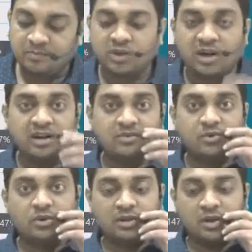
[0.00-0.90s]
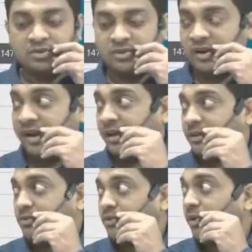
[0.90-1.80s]
34,000, right?
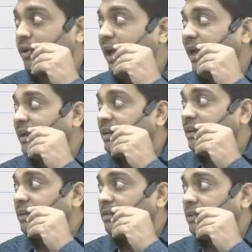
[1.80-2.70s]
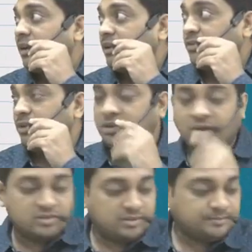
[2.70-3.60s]
4 lakh
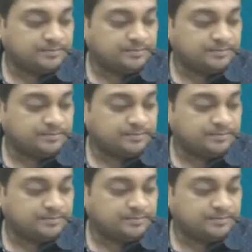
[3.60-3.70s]
34,000.